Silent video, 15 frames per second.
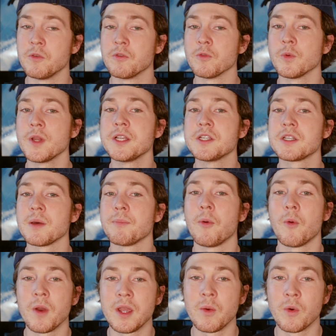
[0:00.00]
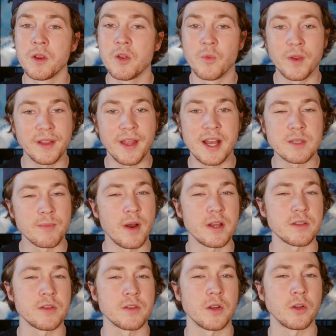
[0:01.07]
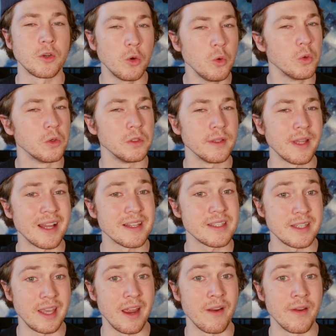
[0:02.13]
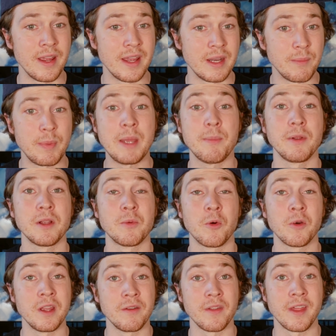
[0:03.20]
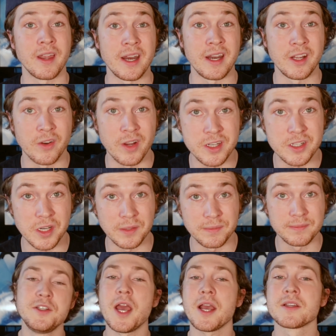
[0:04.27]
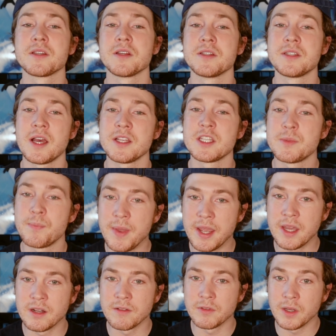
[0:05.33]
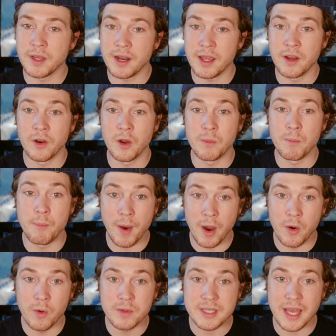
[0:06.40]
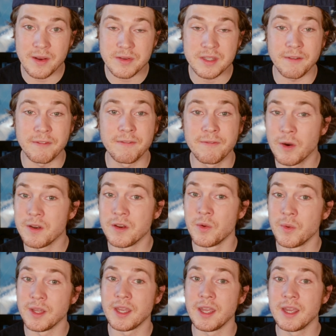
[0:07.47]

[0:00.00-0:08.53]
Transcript: You've reached the point where you realize monsters are cool, not scary, and people are more evil than any creature." Jexer says, "Speaking of looking at your own bones, how's the foot doing,